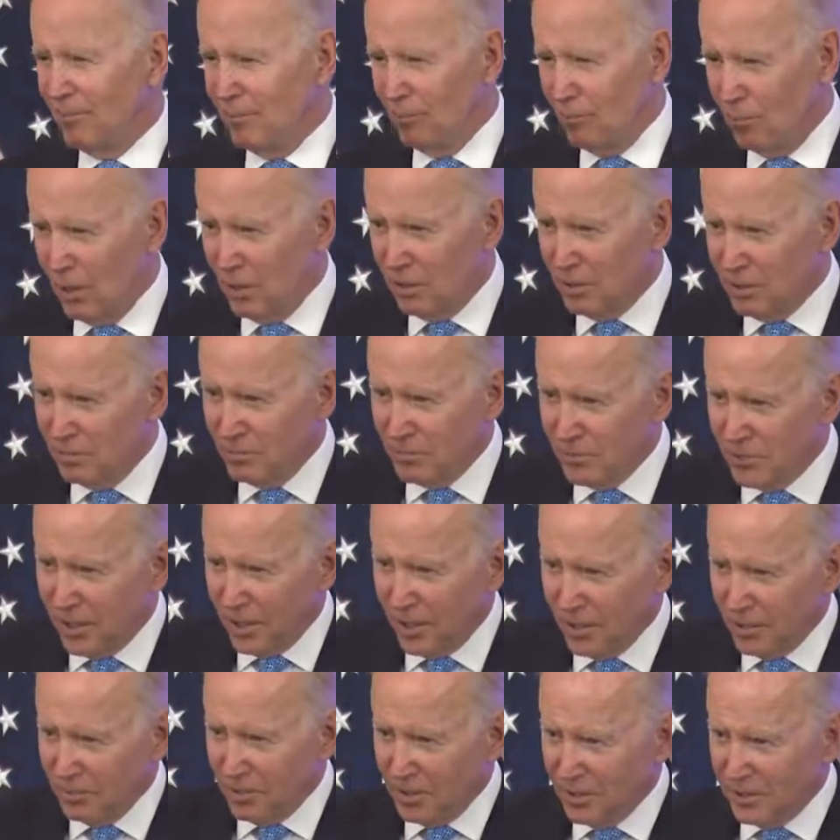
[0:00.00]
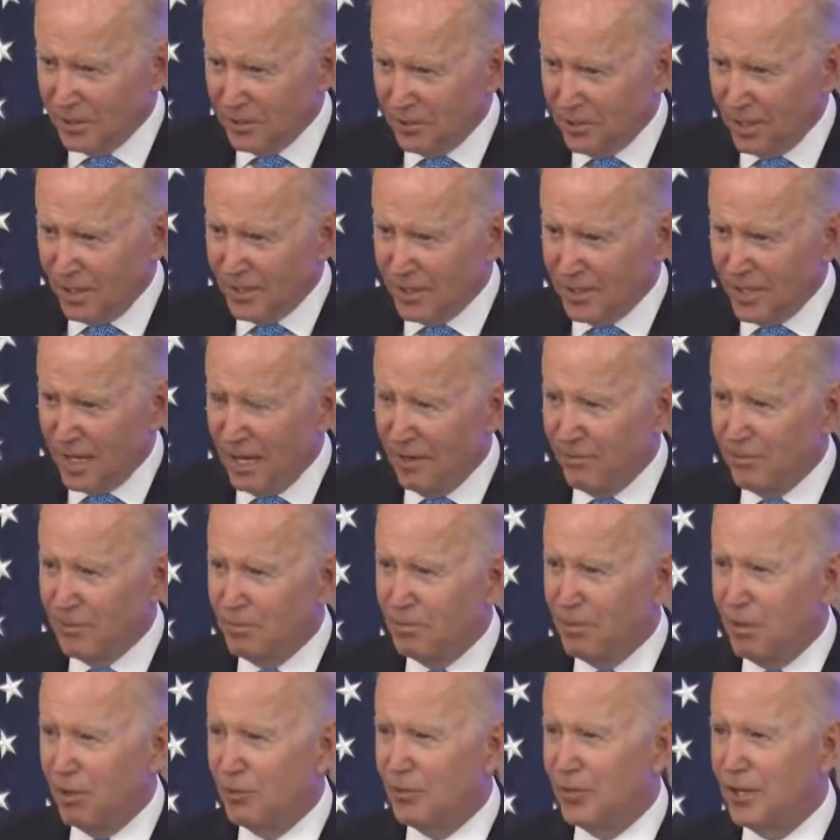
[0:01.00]
Welcome, gentlemen. It's great to have you
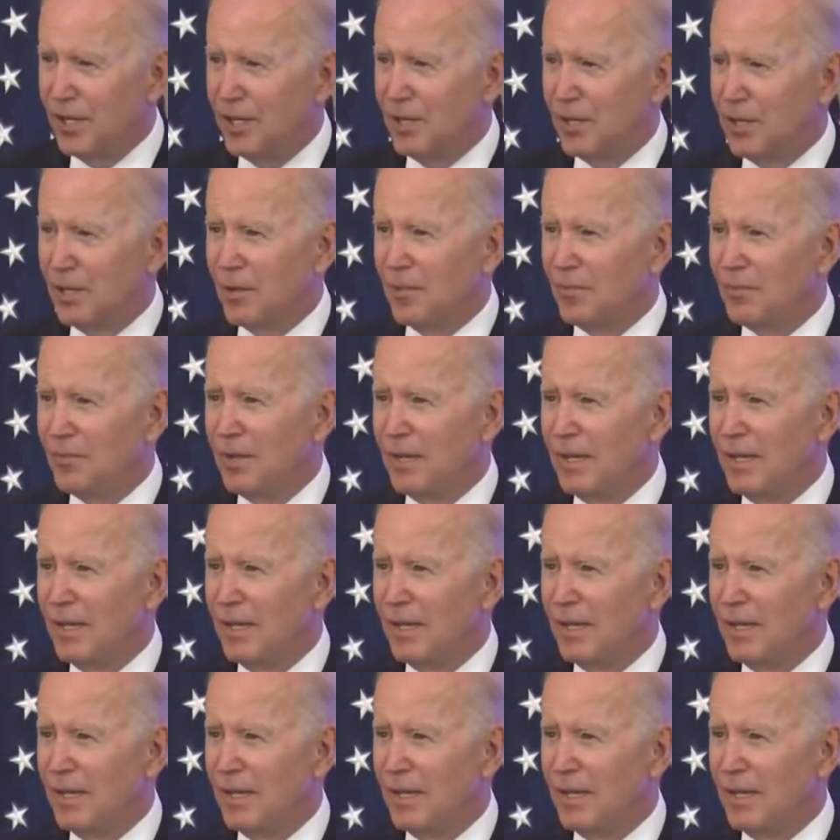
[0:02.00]
both here.